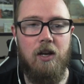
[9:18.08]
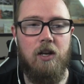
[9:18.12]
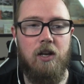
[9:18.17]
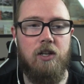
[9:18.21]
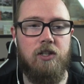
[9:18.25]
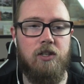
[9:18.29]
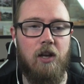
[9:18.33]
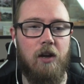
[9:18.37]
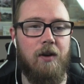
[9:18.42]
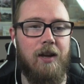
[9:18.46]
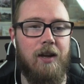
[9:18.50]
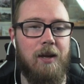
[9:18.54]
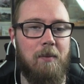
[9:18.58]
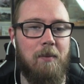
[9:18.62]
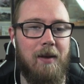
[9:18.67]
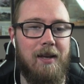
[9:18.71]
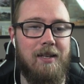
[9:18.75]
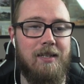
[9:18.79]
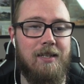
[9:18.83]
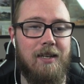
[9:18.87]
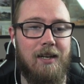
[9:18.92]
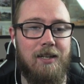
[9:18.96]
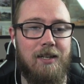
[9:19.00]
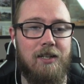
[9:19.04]
So it
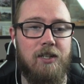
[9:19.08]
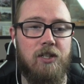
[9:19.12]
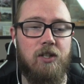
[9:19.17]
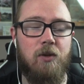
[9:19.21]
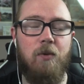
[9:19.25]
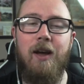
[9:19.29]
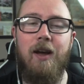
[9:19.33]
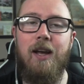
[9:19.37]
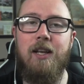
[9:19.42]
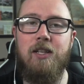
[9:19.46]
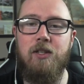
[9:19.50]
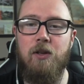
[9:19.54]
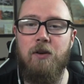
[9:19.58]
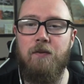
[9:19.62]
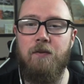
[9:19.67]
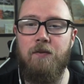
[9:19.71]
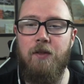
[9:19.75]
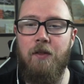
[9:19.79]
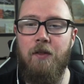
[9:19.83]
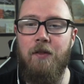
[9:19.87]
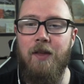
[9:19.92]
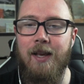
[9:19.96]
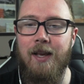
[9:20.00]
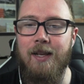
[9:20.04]
basically squares off
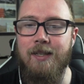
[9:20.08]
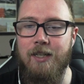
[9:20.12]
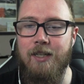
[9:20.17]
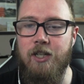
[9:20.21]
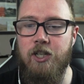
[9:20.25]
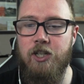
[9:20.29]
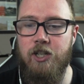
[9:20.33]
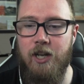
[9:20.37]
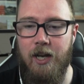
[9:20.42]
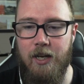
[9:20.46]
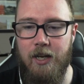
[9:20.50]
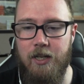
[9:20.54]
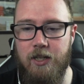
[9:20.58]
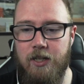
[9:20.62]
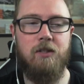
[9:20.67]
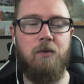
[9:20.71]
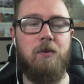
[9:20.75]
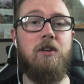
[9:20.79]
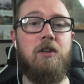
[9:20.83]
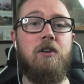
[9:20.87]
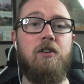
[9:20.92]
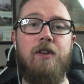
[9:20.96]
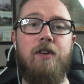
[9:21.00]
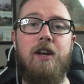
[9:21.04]
the things it's changed.
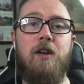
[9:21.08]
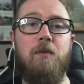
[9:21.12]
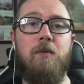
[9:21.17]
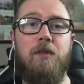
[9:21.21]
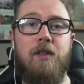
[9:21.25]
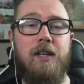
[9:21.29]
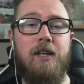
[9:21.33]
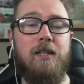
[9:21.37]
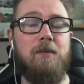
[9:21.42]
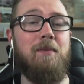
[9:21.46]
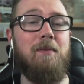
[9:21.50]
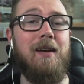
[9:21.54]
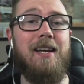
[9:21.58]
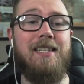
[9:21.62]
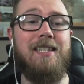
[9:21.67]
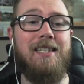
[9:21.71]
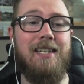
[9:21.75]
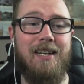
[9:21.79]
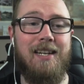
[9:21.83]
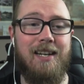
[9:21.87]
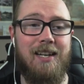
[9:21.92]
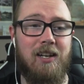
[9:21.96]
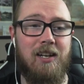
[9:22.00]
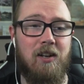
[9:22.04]
When you're greeted with this,
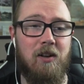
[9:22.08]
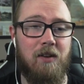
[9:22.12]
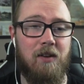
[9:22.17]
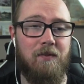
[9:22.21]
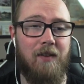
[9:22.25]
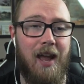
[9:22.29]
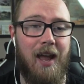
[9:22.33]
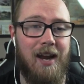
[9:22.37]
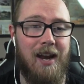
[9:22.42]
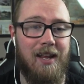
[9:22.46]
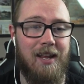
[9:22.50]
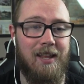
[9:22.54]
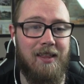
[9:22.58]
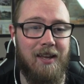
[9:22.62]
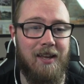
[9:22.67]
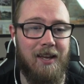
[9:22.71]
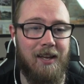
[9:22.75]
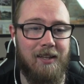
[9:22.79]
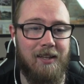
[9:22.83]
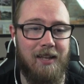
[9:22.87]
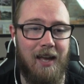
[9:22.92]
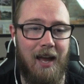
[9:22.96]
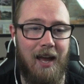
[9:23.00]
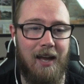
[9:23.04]
basically look for
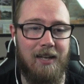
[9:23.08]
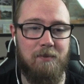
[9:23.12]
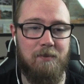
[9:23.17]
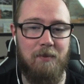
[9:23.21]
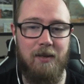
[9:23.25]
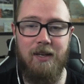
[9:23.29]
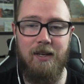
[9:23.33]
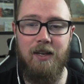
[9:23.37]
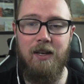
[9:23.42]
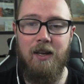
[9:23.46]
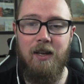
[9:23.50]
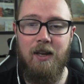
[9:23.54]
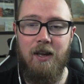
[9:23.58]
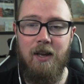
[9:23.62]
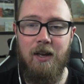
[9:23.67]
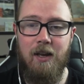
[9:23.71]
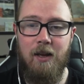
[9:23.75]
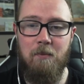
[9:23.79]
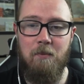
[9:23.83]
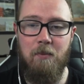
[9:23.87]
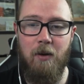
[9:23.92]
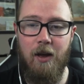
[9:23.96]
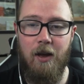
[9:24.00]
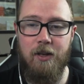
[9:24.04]
anything that has been
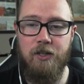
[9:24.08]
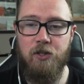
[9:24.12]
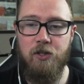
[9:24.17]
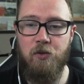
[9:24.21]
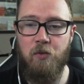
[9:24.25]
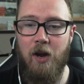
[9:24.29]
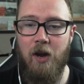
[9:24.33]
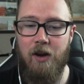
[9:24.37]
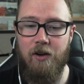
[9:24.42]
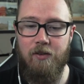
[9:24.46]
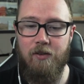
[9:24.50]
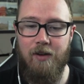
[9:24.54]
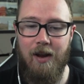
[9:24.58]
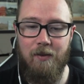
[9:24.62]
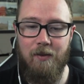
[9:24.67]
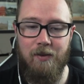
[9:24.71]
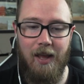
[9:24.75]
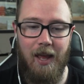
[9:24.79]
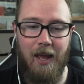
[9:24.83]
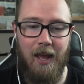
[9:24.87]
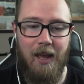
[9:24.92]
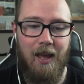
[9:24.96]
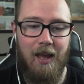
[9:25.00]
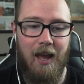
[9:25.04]
put a square around
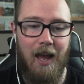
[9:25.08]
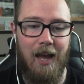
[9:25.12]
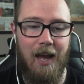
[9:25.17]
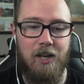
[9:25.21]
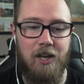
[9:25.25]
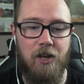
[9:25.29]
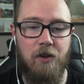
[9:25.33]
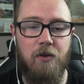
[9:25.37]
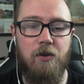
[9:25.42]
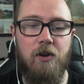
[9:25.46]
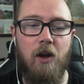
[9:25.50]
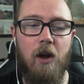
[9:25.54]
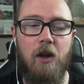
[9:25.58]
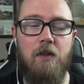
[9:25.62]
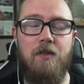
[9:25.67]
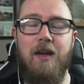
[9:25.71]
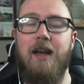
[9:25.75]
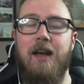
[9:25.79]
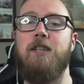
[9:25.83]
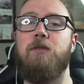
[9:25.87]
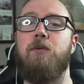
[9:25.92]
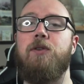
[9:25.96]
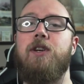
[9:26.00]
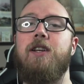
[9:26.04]
it, and you know that
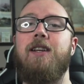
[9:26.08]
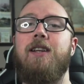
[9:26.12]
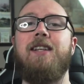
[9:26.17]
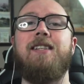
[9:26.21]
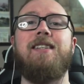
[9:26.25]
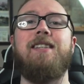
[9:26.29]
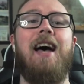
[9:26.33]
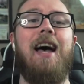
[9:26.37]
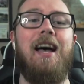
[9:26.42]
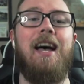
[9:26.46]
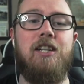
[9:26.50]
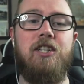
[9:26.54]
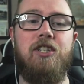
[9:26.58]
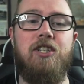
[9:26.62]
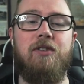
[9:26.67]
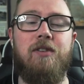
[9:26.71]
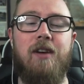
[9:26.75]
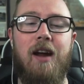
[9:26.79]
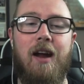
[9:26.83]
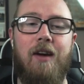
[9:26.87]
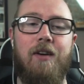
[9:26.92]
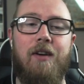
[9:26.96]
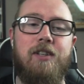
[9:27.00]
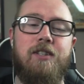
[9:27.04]
is what you need to add to your
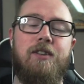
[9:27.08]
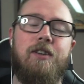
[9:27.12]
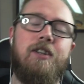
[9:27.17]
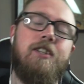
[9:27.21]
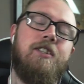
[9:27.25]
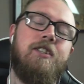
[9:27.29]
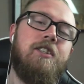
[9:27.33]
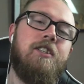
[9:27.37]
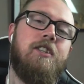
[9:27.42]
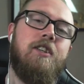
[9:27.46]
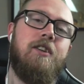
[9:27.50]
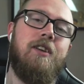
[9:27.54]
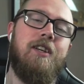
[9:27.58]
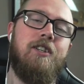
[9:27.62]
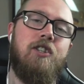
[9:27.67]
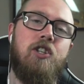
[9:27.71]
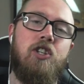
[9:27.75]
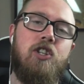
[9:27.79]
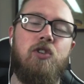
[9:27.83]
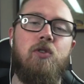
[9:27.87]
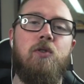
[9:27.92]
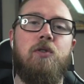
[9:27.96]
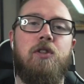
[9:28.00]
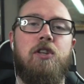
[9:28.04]
character to
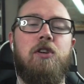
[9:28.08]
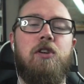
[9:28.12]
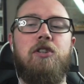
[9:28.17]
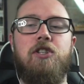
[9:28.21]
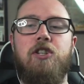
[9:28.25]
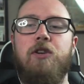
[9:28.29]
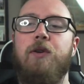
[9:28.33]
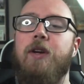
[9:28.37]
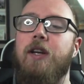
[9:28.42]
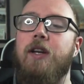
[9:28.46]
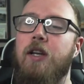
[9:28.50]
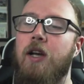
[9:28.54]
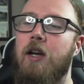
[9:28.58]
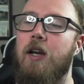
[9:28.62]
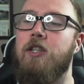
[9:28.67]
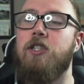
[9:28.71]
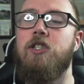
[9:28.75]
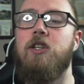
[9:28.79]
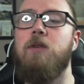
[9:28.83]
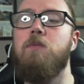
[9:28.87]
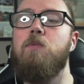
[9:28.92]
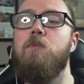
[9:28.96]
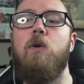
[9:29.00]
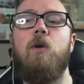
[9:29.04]
ensure that you're doing
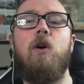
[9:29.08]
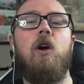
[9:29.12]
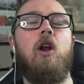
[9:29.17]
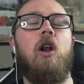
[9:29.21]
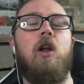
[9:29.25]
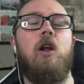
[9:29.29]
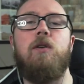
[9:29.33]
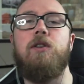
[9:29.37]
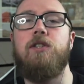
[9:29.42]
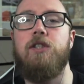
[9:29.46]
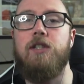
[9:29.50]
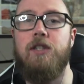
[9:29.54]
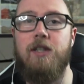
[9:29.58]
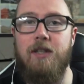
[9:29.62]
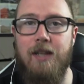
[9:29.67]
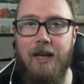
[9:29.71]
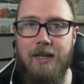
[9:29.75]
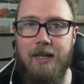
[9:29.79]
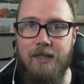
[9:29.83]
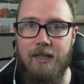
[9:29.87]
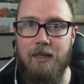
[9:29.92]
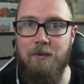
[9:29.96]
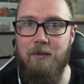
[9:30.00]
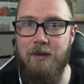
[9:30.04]
somewhat closer to
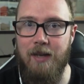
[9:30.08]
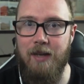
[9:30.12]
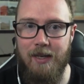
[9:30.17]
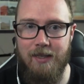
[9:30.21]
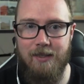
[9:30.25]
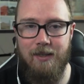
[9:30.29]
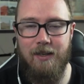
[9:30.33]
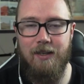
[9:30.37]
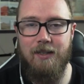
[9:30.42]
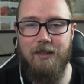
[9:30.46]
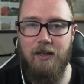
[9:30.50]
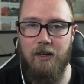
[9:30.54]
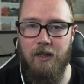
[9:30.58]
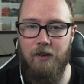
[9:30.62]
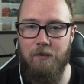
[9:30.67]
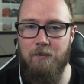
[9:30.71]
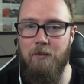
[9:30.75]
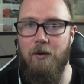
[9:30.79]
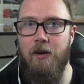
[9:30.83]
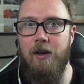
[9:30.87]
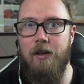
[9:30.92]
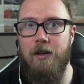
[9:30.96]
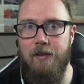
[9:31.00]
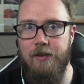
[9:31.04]
that DPS that is kind of
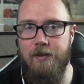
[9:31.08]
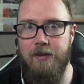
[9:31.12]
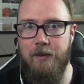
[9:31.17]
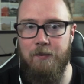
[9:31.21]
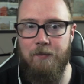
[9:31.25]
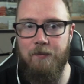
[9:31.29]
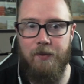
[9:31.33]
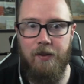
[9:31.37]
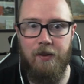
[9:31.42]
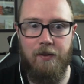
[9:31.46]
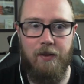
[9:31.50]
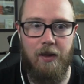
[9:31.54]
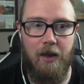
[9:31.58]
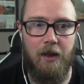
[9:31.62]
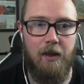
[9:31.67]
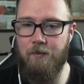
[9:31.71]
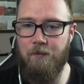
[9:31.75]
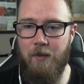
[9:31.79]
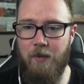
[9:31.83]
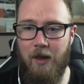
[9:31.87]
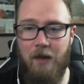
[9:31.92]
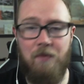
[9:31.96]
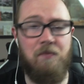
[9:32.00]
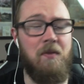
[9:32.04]
put in the sim for you there.
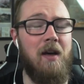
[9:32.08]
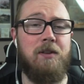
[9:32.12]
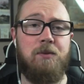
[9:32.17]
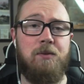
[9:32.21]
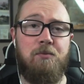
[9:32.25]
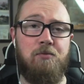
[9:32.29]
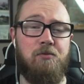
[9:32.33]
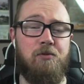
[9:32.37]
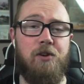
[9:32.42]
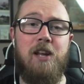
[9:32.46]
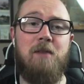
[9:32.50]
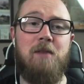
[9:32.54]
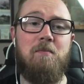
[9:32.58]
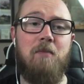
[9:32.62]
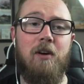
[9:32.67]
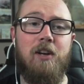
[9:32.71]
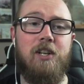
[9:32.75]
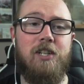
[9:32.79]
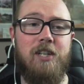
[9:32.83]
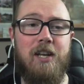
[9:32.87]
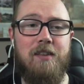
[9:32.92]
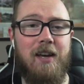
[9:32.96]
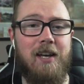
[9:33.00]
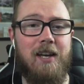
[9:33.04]
And that's pretty
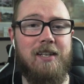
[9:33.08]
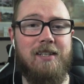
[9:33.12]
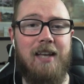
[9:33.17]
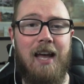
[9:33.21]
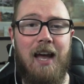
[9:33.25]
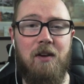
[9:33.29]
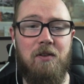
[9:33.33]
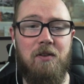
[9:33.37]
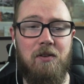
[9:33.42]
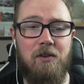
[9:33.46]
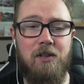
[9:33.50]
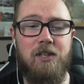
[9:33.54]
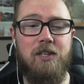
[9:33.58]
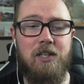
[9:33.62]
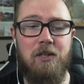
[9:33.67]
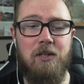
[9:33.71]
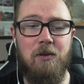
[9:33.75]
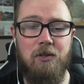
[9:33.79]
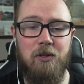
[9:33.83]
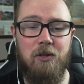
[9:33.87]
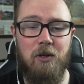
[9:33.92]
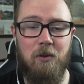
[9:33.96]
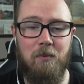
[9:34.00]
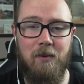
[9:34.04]
much it. That is how you see
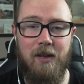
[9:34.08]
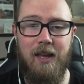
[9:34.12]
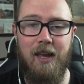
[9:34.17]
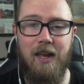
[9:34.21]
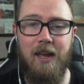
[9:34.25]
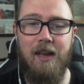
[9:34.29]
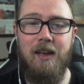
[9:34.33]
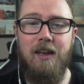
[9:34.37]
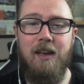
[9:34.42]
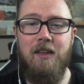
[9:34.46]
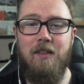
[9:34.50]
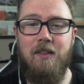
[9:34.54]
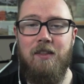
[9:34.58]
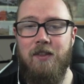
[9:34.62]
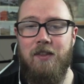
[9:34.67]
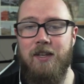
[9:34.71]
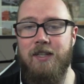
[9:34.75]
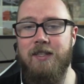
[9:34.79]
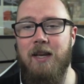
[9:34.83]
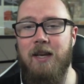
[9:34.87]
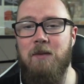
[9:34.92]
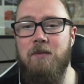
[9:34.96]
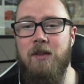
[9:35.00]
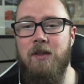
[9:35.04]
your Top Gear. The
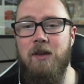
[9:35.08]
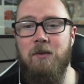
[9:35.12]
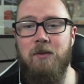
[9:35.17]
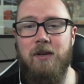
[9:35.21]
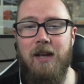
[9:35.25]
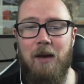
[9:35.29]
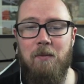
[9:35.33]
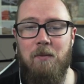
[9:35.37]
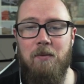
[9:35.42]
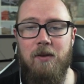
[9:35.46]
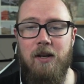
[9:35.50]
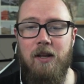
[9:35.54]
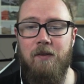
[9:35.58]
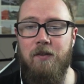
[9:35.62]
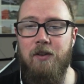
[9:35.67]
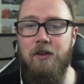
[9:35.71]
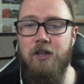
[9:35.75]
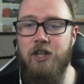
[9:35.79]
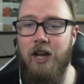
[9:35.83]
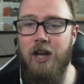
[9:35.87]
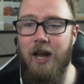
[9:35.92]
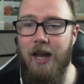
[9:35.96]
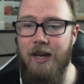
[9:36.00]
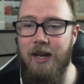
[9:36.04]
same thing would happen if you
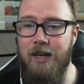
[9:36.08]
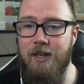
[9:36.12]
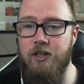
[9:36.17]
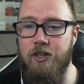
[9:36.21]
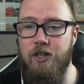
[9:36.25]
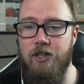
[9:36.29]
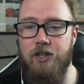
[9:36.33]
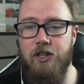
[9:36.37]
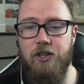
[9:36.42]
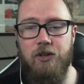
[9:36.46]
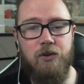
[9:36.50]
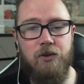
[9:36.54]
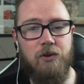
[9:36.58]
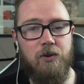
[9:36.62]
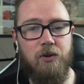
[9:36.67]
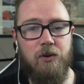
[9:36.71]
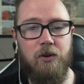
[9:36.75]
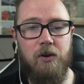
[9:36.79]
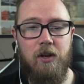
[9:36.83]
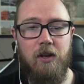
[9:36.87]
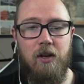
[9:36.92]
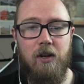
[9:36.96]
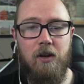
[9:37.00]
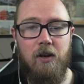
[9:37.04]
changed
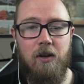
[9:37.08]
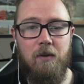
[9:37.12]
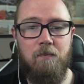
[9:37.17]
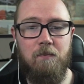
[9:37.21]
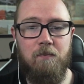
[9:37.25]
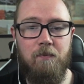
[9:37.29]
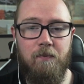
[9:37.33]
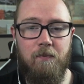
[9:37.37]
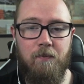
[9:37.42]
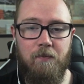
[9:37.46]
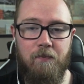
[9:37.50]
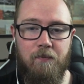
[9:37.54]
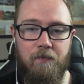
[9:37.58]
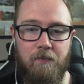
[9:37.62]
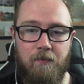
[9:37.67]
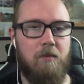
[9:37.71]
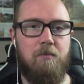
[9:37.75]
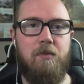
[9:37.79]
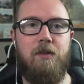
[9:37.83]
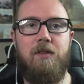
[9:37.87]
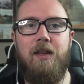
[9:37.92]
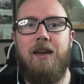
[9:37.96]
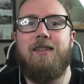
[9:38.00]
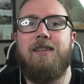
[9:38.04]
your...
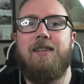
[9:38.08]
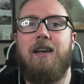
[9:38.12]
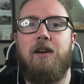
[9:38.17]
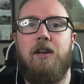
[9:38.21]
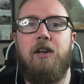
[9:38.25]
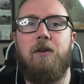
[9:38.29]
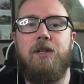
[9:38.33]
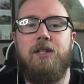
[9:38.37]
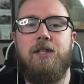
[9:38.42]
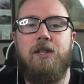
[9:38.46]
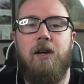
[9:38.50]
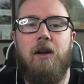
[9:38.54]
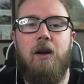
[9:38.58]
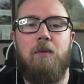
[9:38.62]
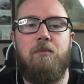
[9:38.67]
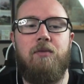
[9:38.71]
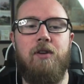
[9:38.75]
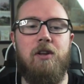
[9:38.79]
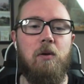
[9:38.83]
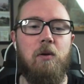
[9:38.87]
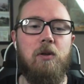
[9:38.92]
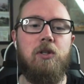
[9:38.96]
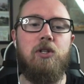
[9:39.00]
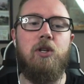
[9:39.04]
But that is how you
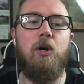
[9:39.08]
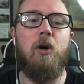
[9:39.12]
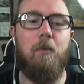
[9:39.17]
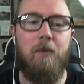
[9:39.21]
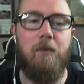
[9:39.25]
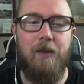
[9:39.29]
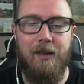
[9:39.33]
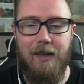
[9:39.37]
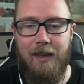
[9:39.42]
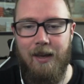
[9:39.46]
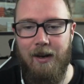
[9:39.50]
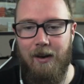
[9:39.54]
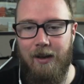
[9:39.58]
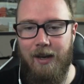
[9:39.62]
interpret your Top Gear.